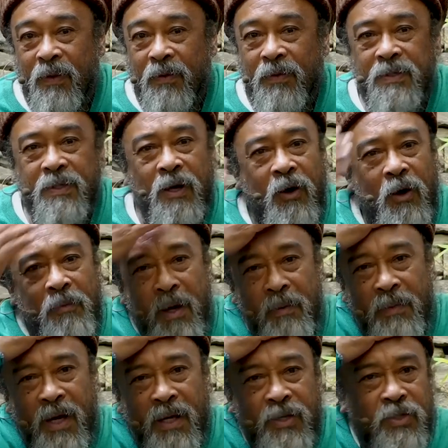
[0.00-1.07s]
You say, oh, my
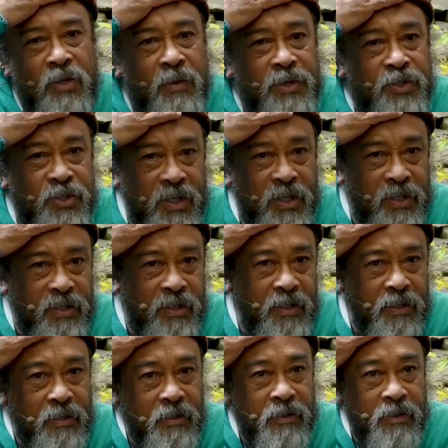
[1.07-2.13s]
mind is always changing,
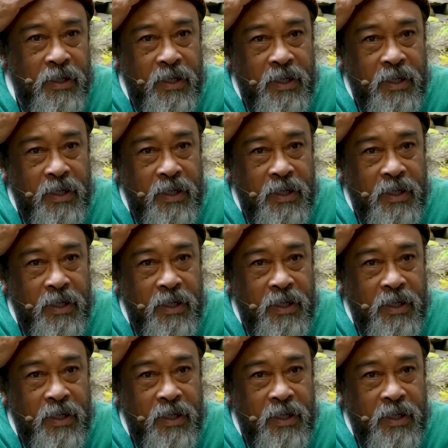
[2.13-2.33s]
you know.